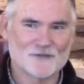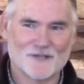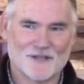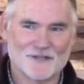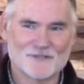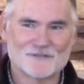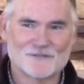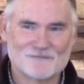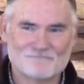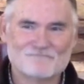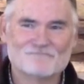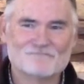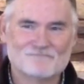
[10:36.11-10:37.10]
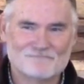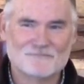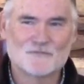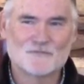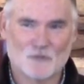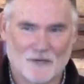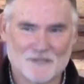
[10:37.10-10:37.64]
says,
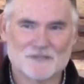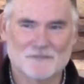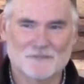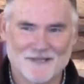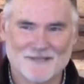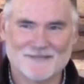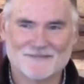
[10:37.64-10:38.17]
"Trust me."